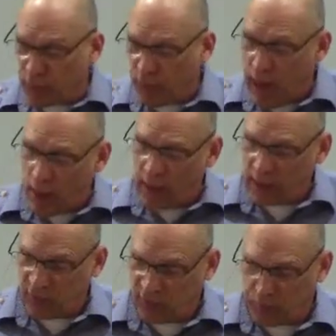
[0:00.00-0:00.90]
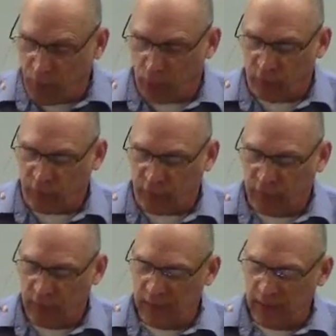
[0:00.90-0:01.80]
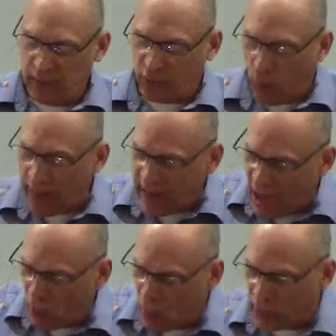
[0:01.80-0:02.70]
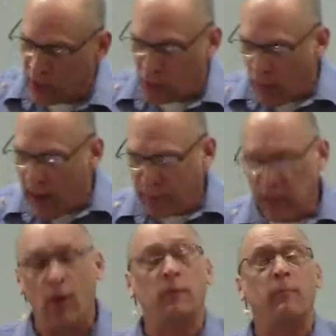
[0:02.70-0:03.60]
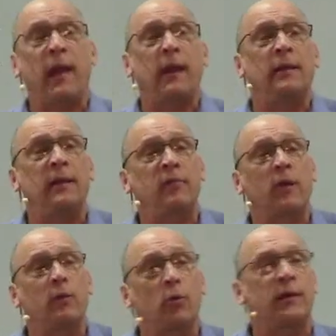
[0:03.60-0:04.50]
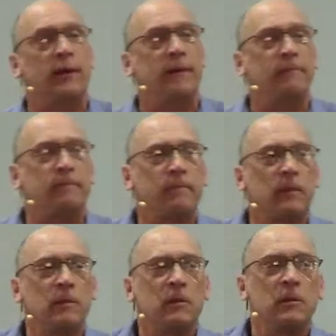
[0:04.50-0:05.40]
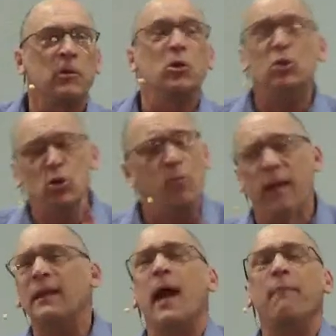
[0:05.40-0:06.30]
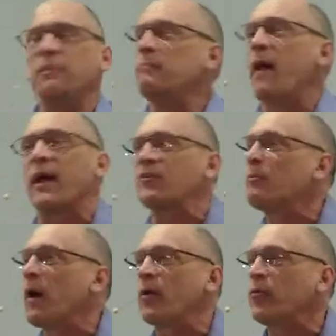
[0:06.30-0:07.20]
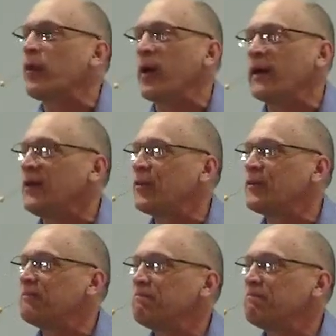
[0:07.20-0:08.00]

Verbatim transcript: the crowd had dispersed, Dwight L. Moody grabbed the young man and he said, look it, you may not be back tomorrow night.